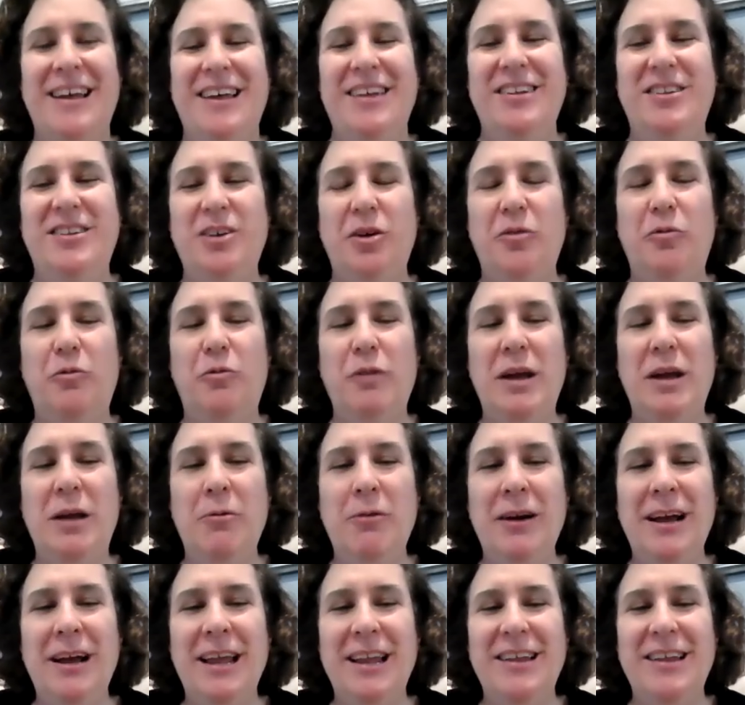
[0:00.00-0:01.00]
So if we
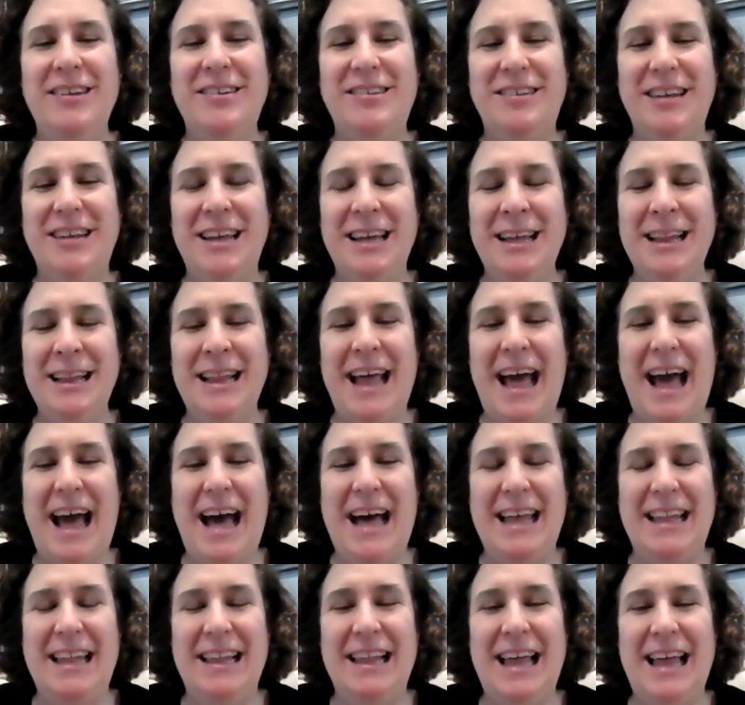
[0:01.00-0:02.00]
were going to sing
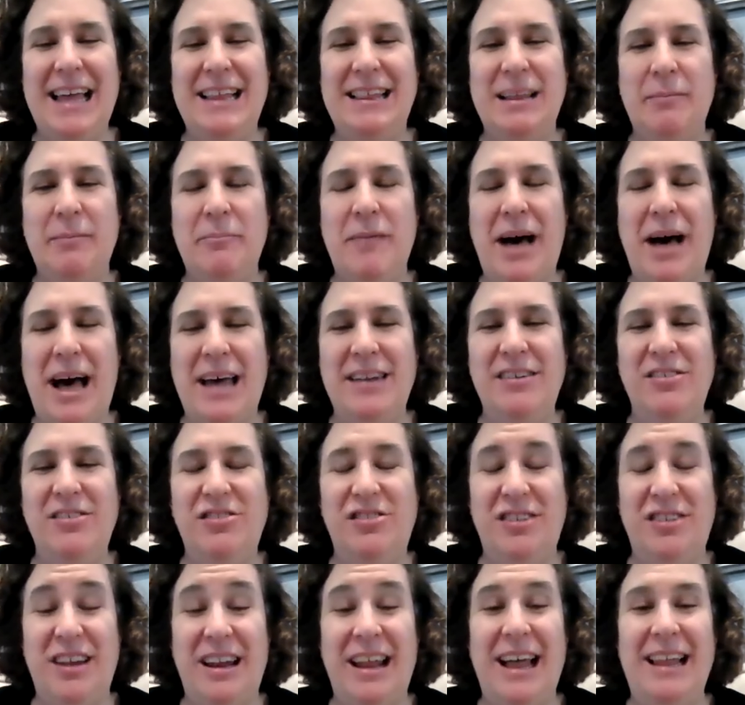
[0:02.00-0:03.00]
that, like the Ma
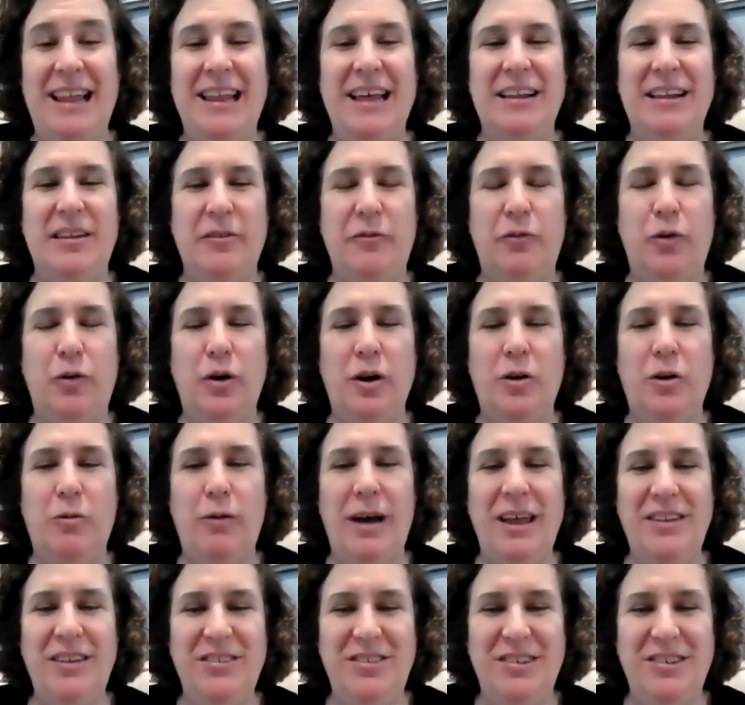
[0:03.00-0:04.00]
Nishtana, like the four
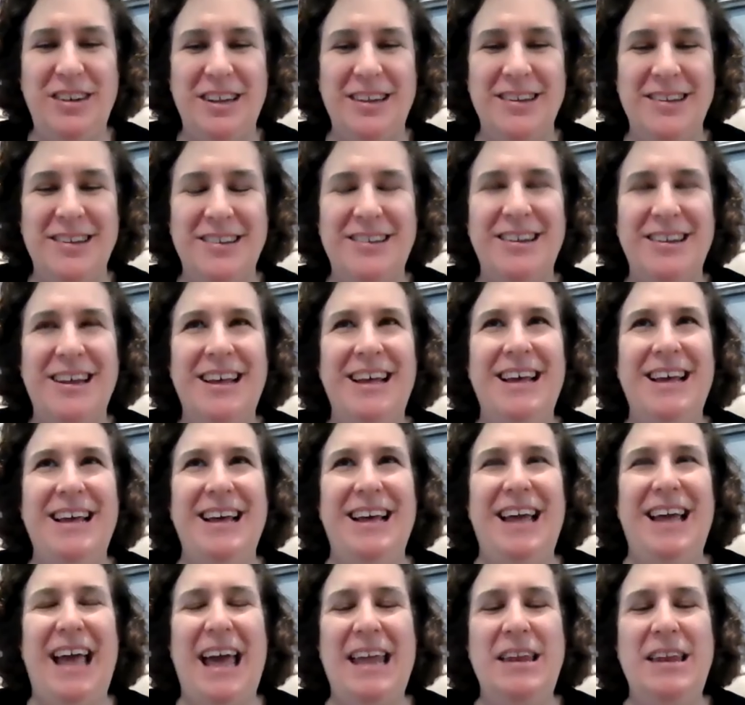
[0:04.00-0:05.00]
questions,
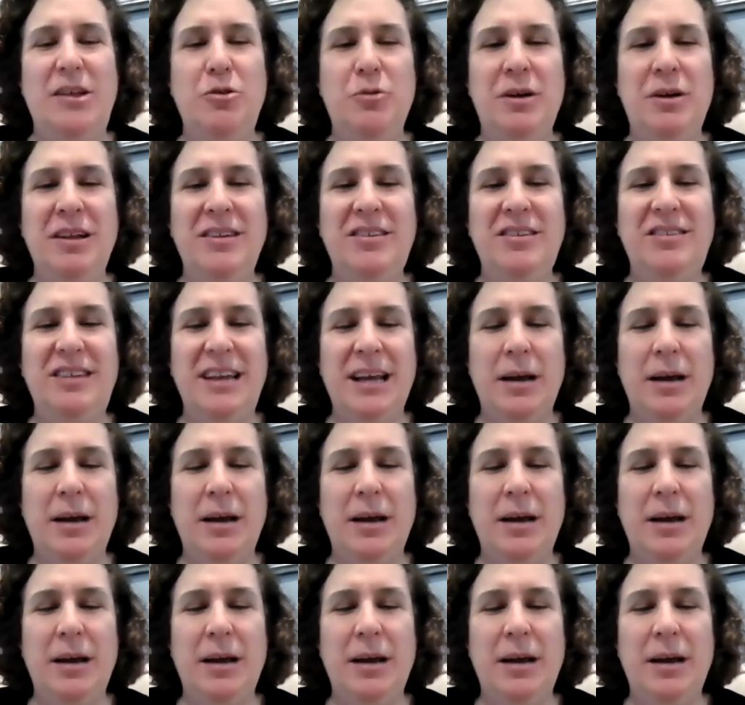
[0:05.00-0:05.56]
and you can mm-hmm.